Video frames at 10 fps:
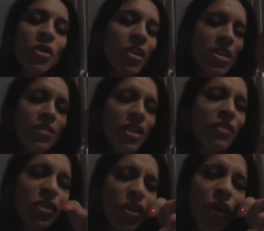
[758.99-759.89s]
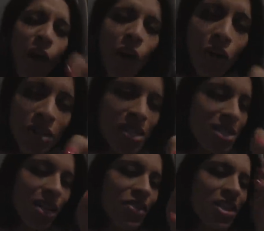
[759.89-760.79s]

and you guys have given her all this stuff. It